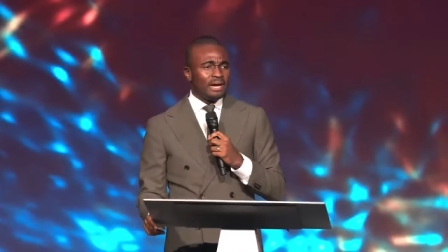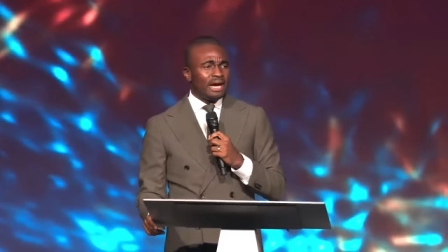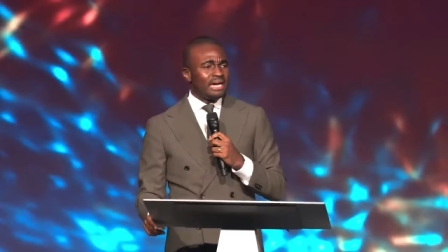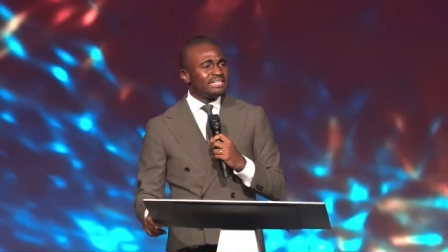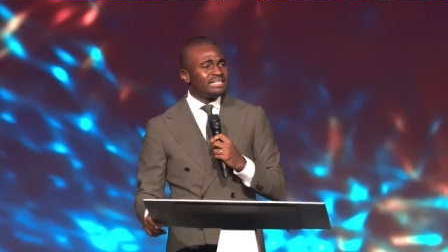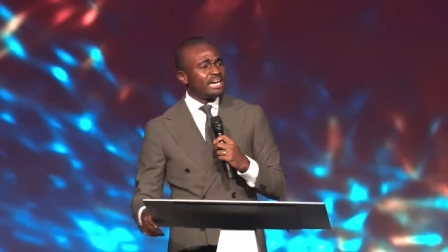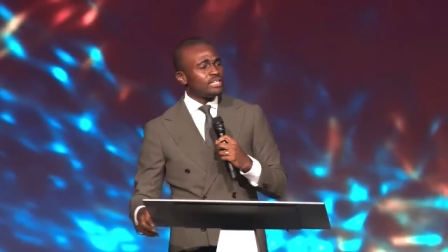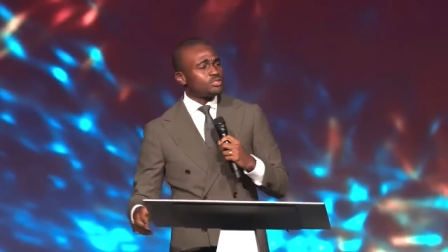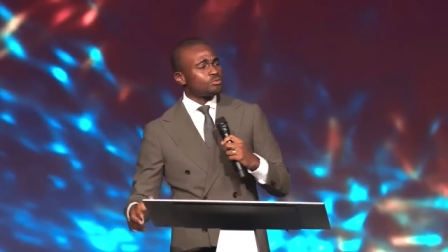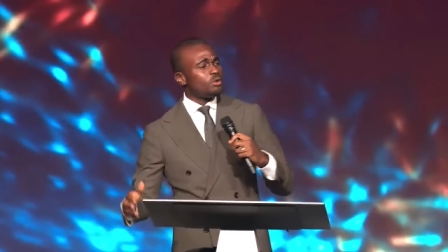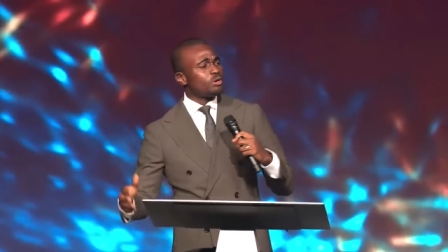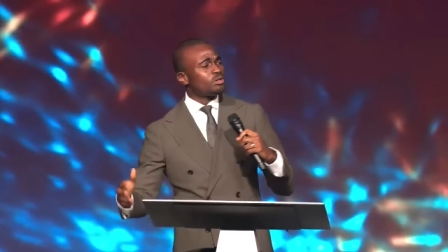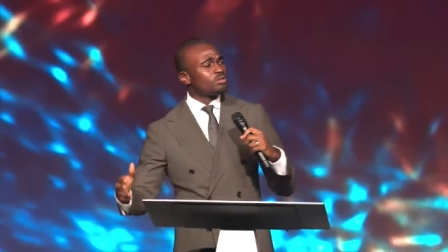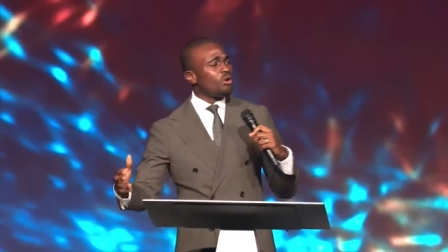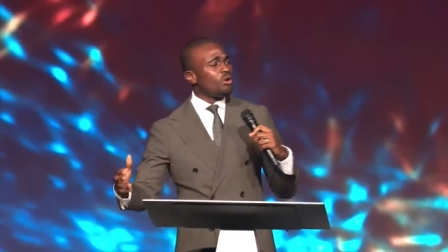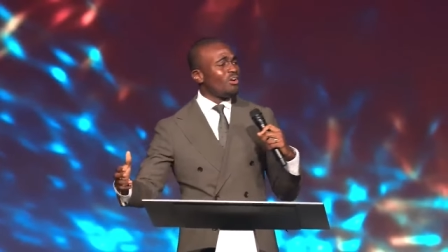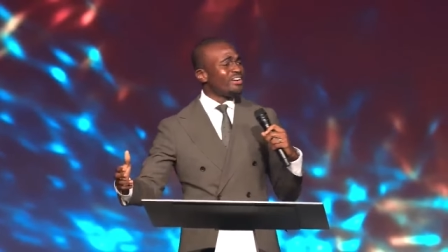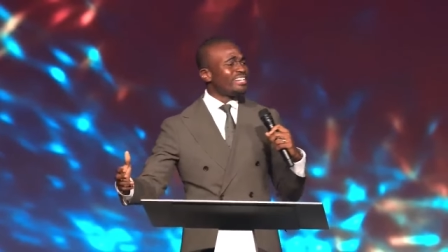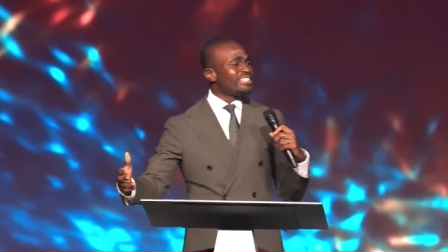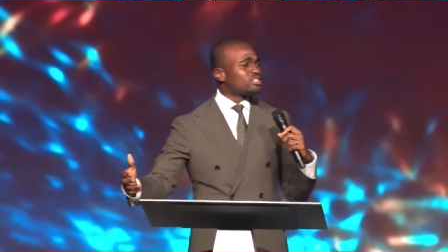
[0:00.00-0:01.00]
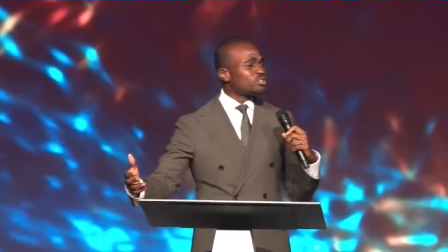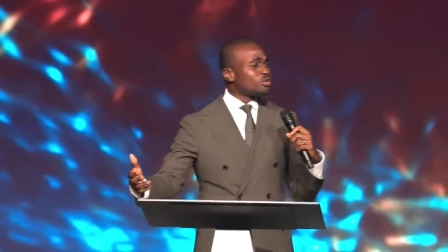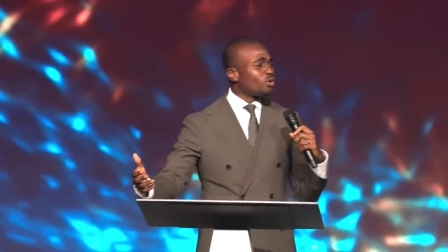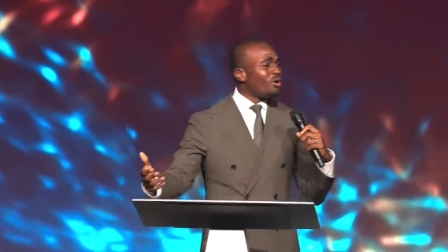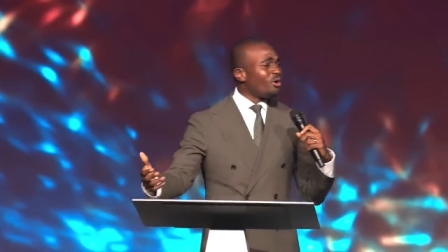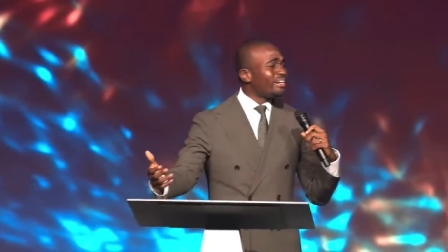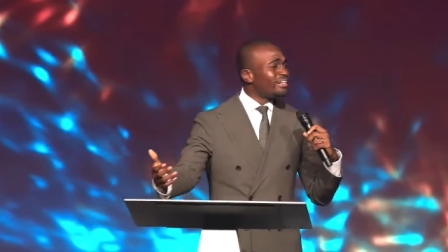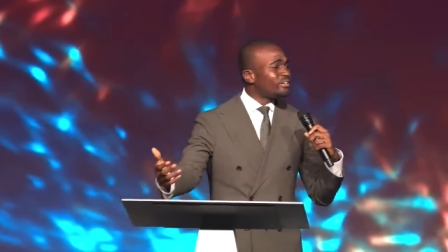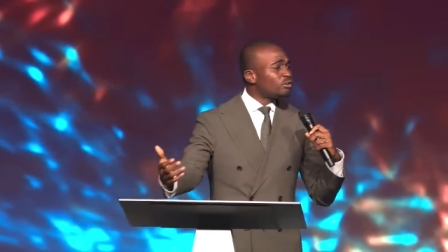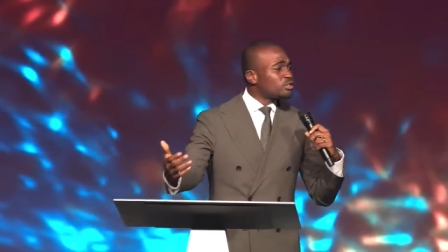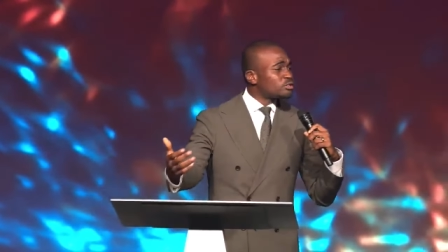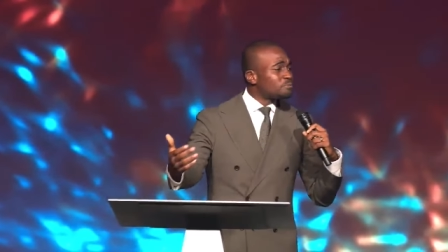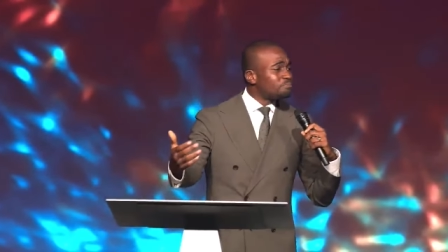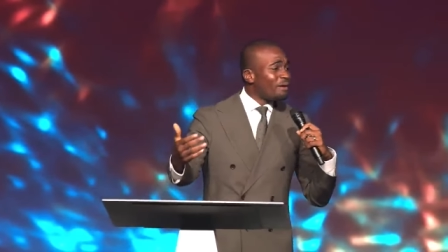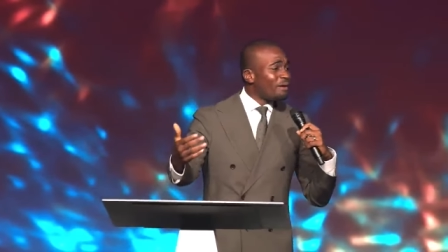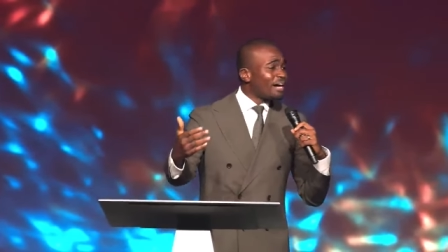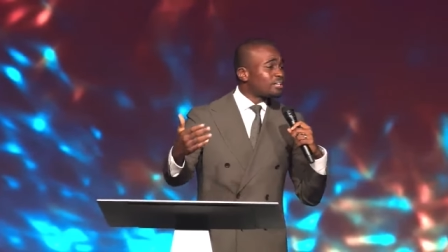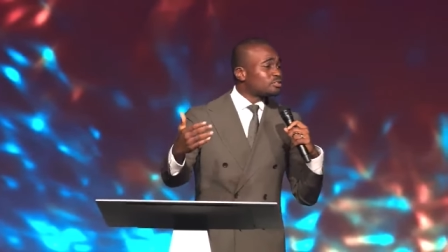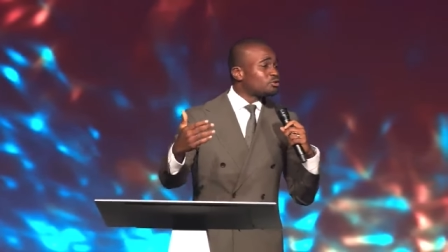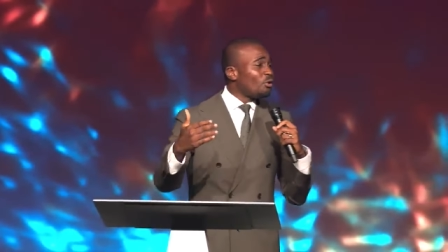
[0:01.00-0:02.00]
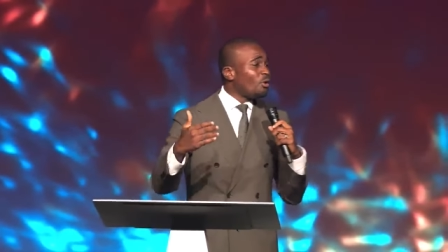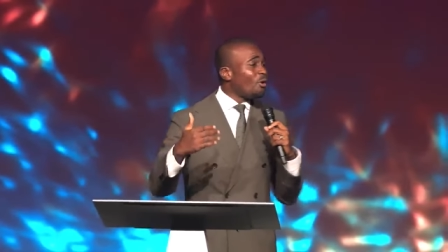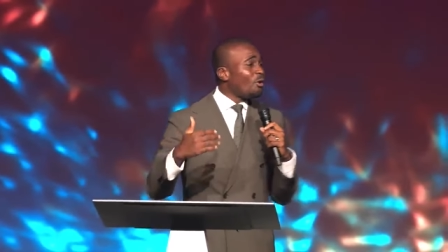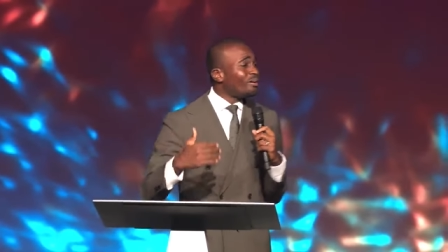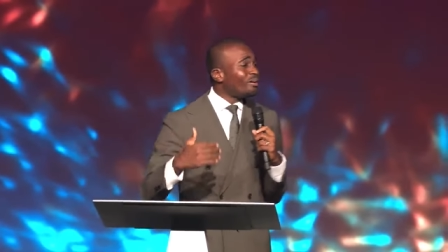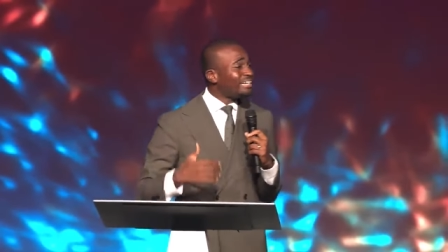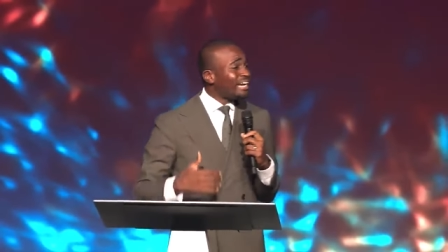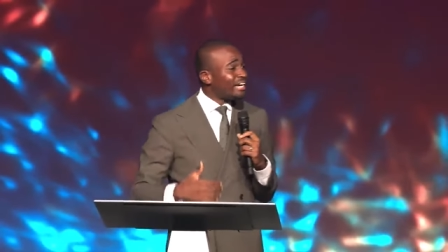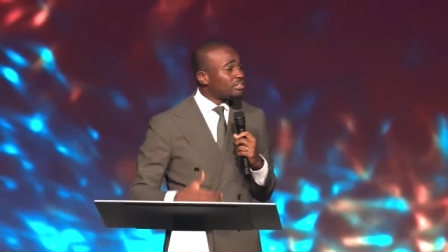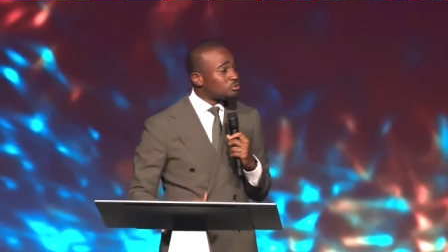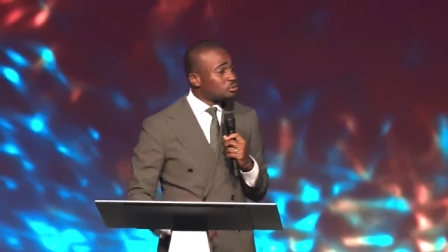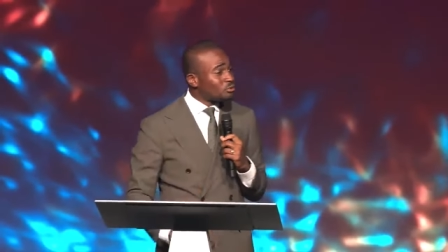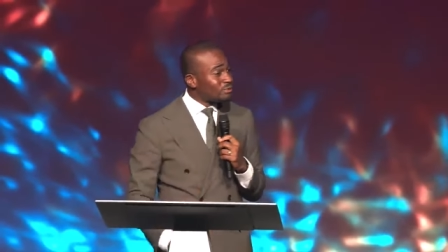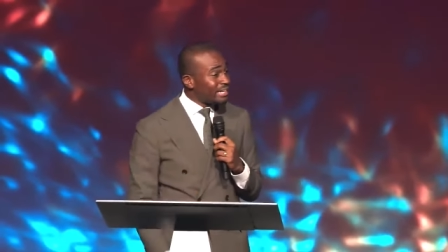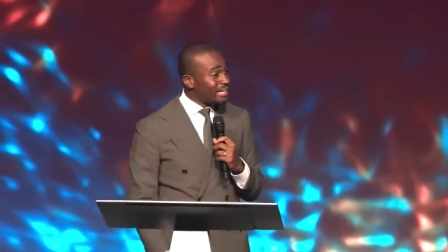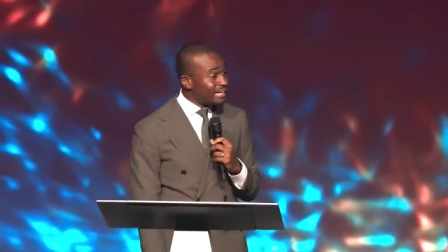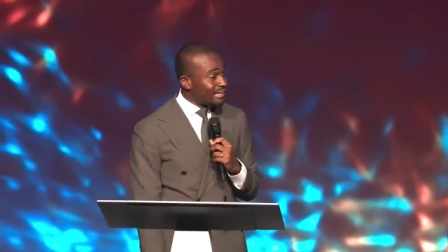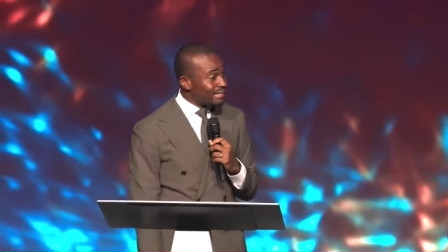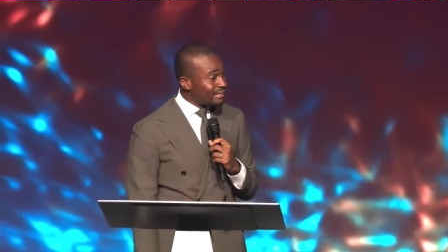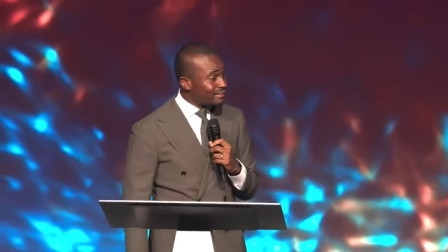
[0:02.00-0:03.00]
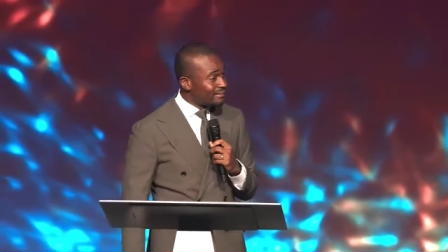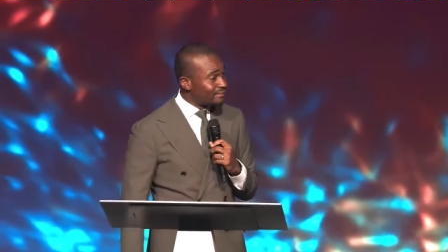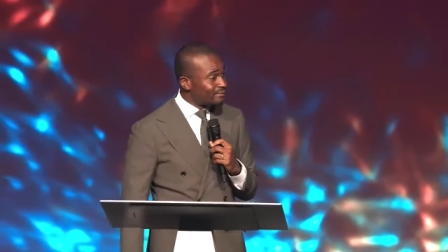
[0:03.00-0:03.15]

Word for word: And that's what God is calling us back to order today.